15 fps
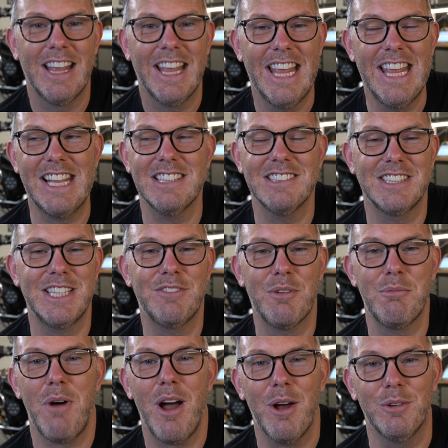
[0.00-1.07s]
He can see for
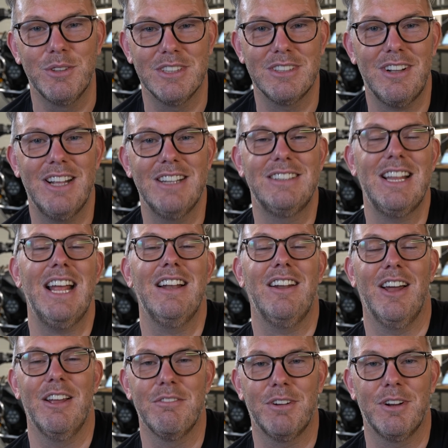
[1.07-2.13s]
miles. It's like
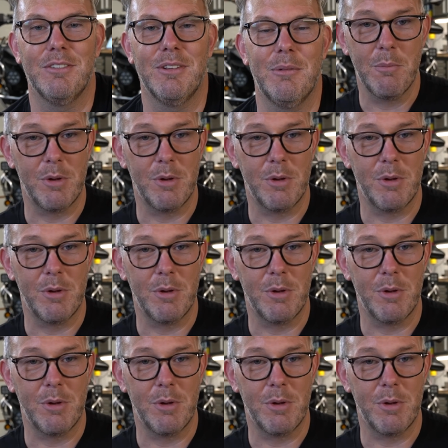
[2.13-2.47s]
daylight in front of him.